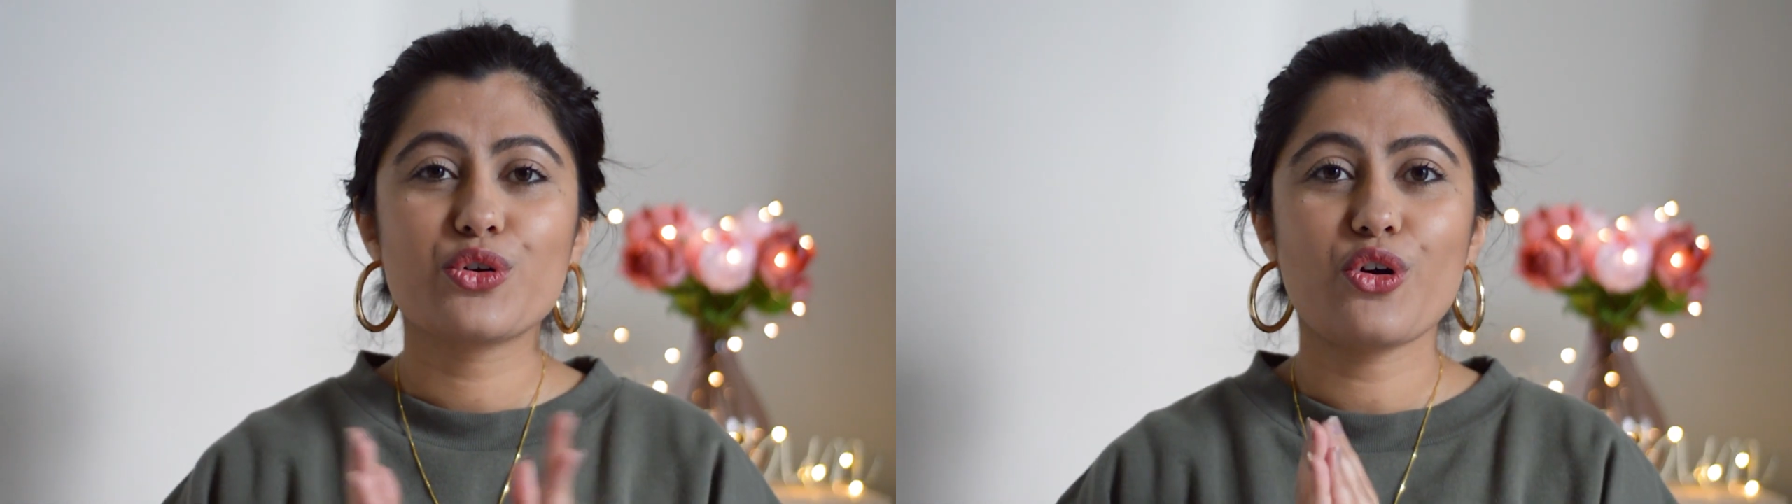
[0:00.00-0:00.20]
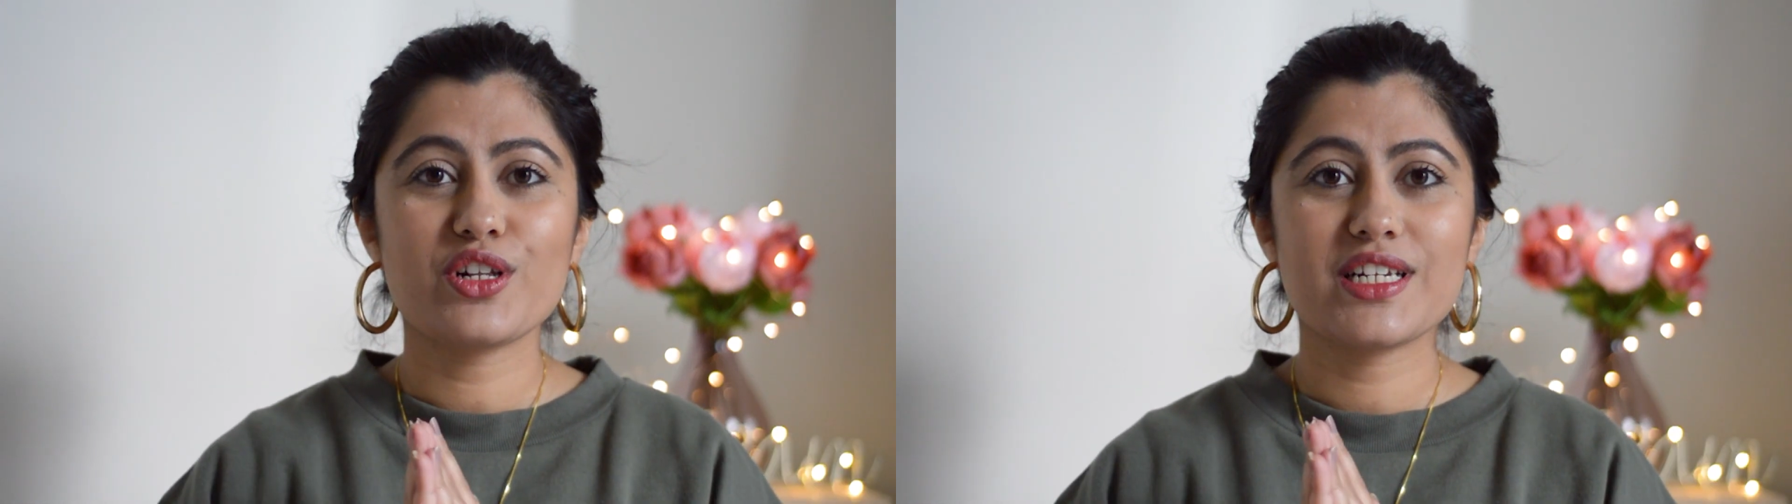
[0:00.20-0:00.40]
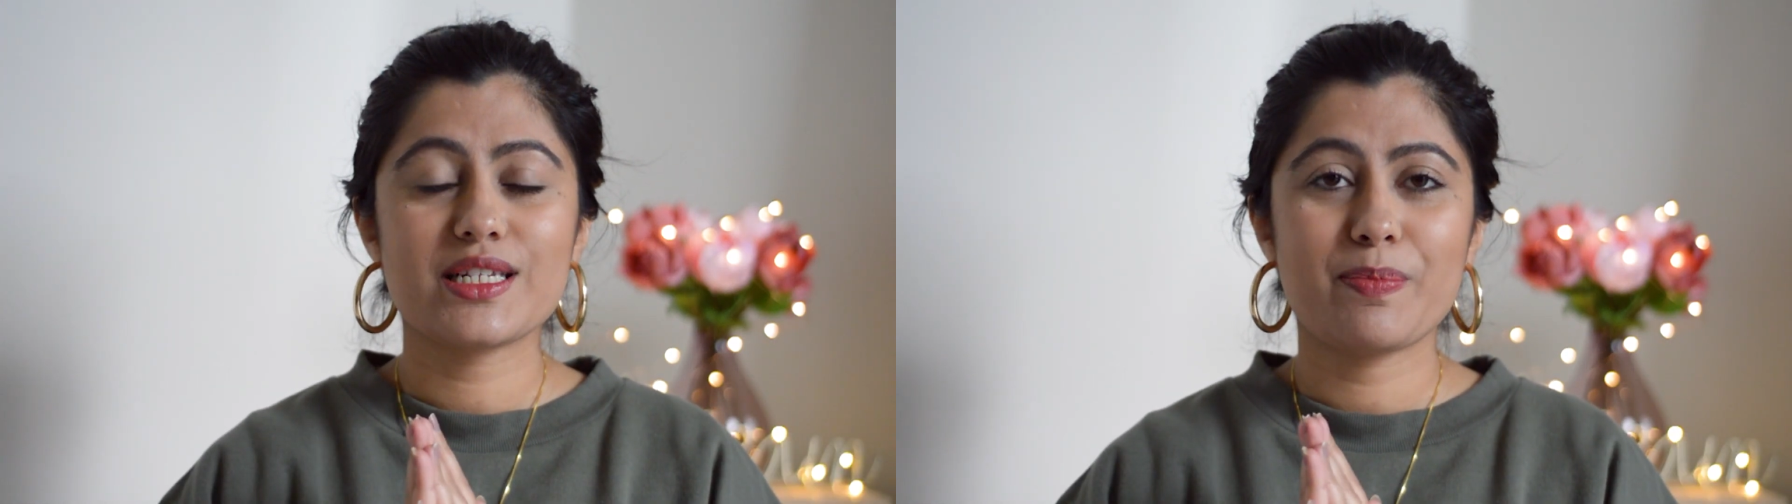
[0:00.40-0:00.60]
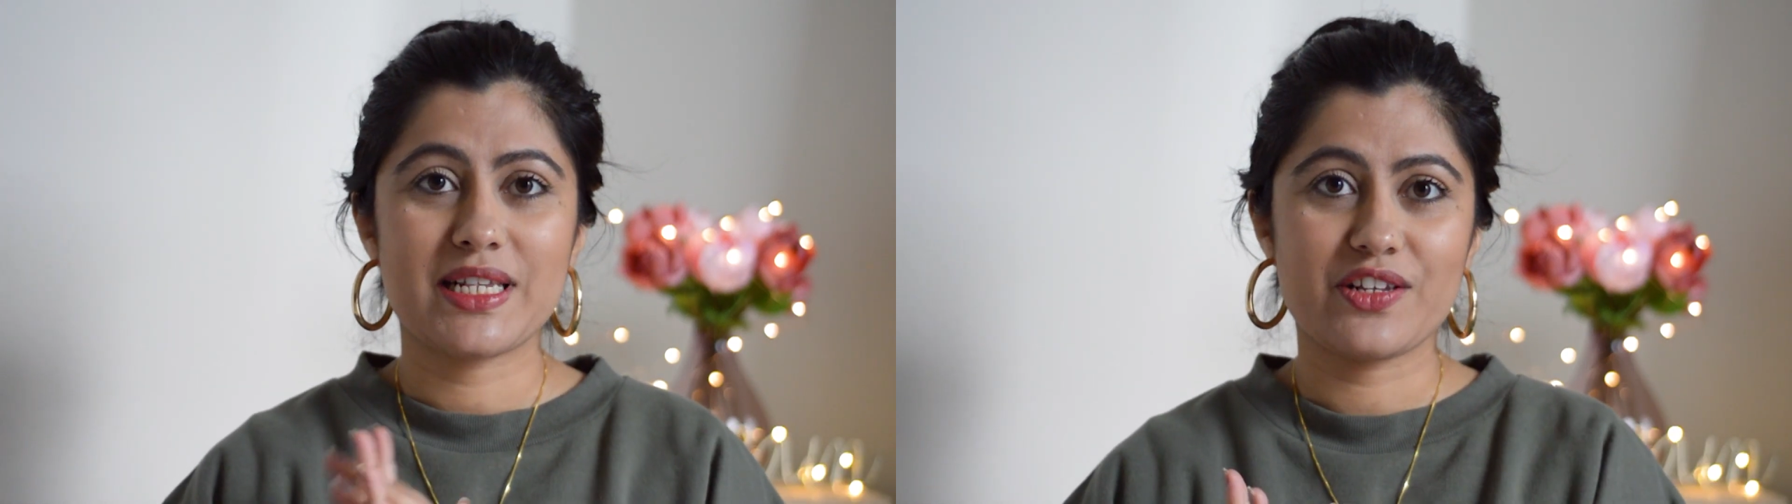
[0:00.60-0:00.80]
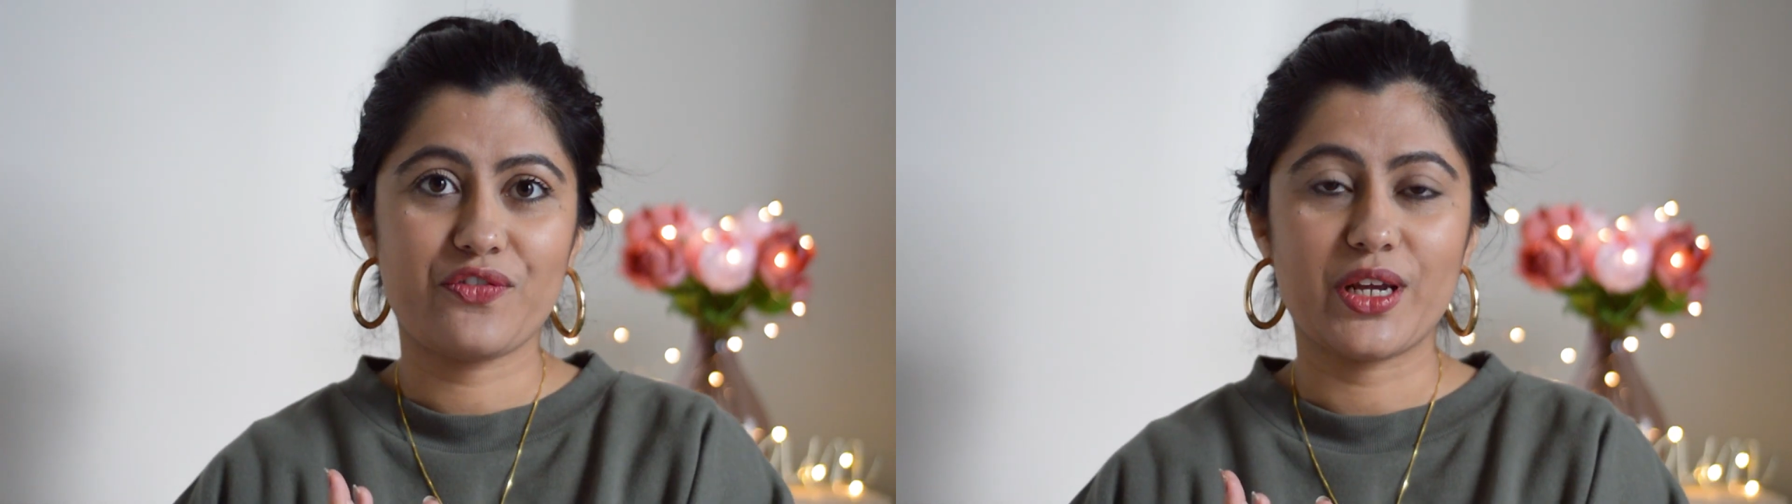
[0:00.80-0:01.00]
cross a
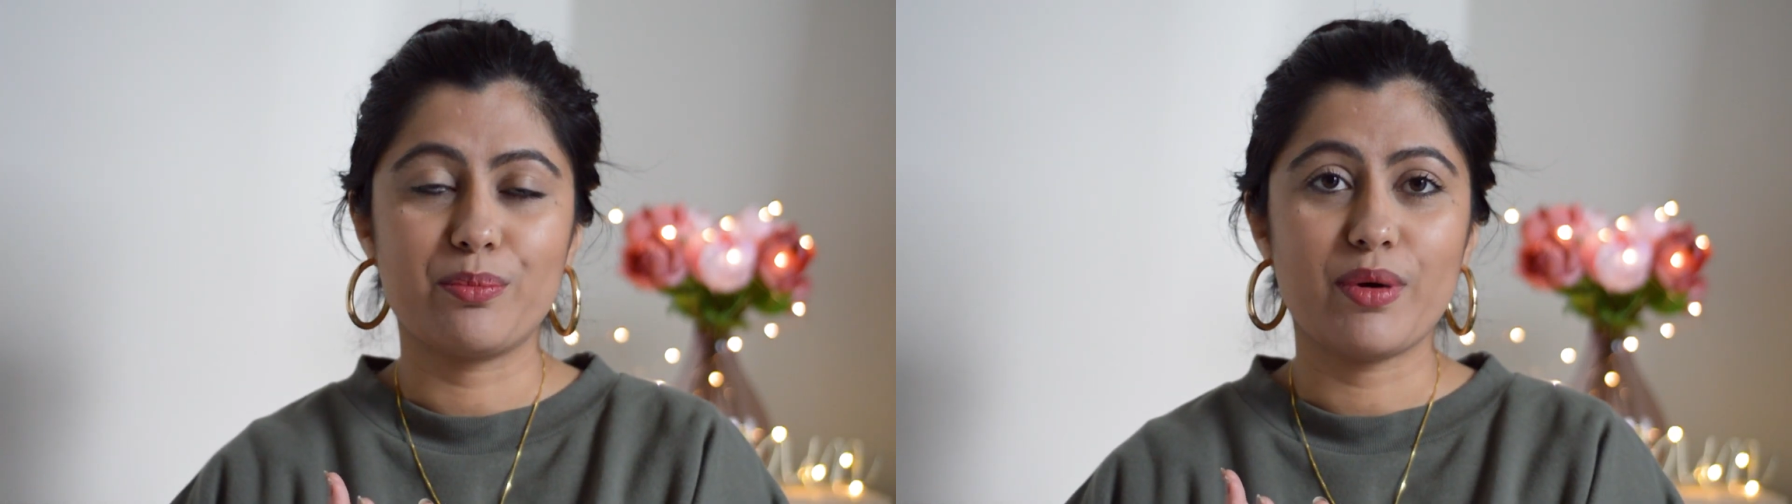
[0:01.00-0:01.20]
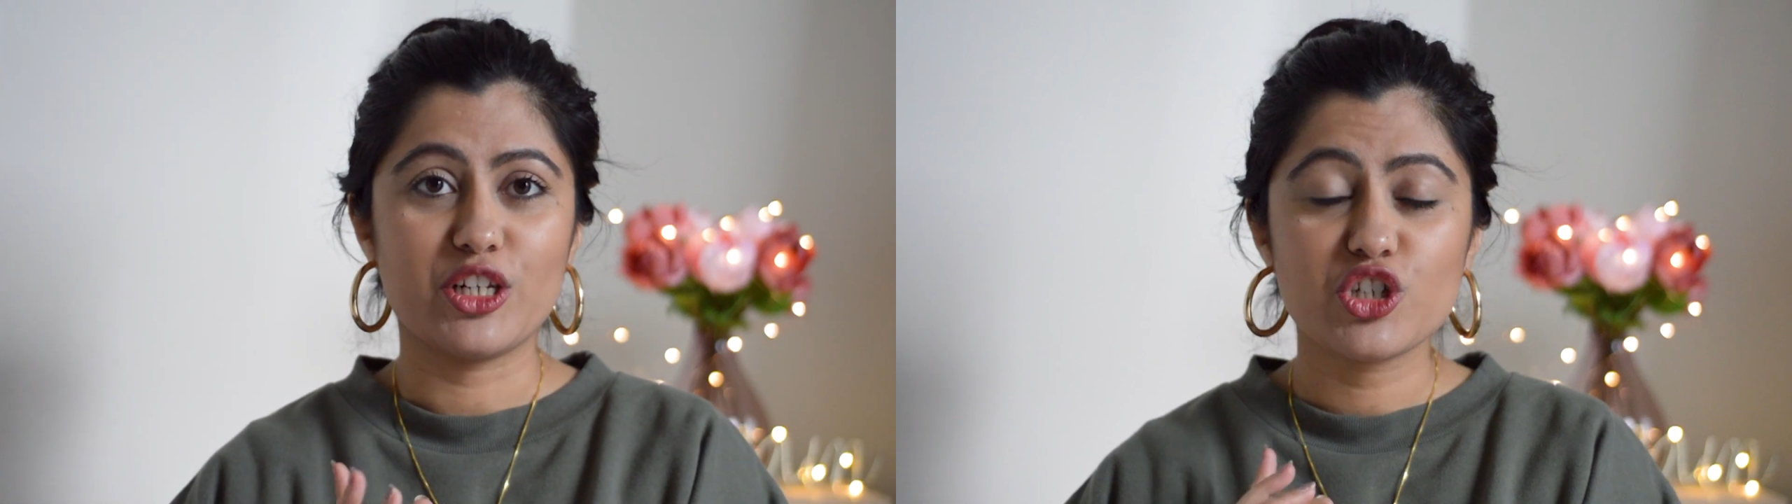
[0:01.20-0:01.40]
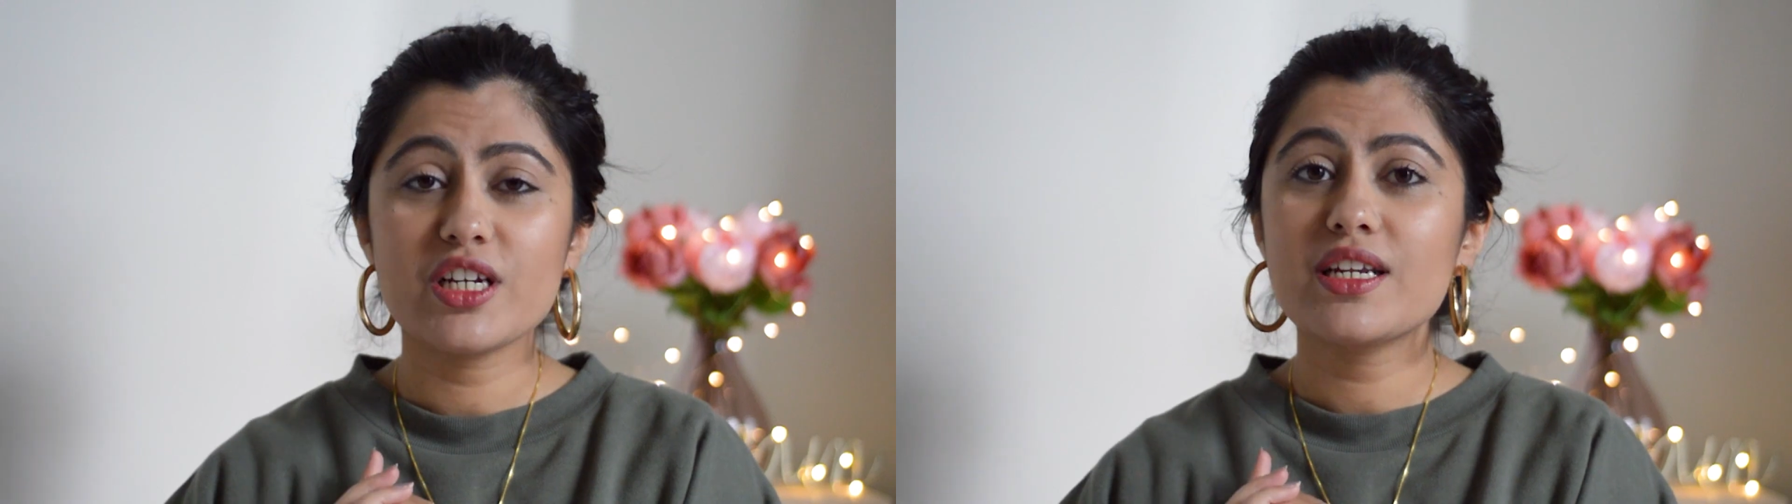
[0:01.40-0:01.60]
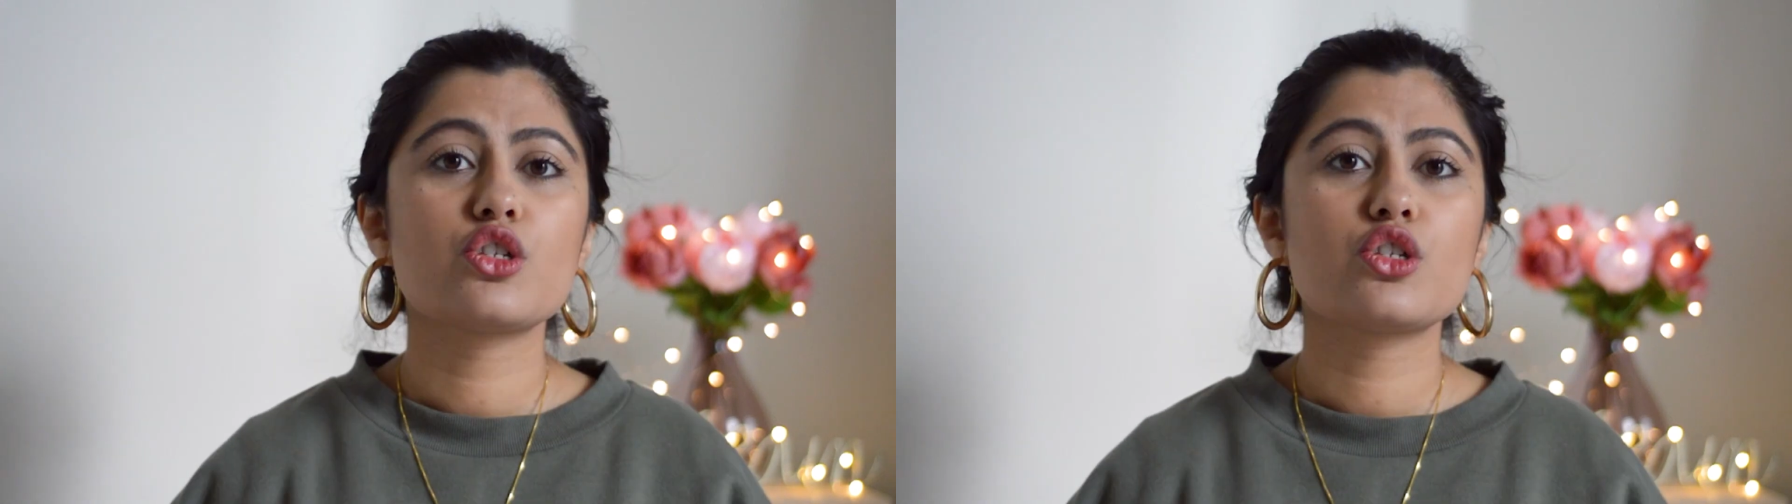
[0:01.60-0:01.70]
specific budget.